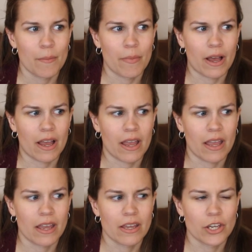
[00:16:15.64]

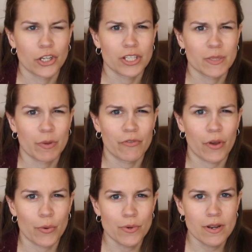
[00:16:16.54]
by Chris
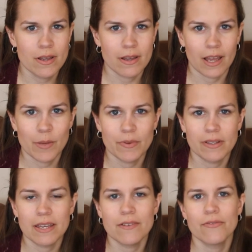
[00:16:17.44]
Pavone, I
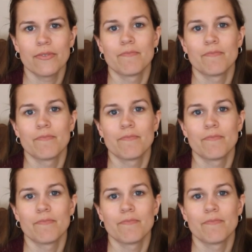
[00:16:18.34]
believe.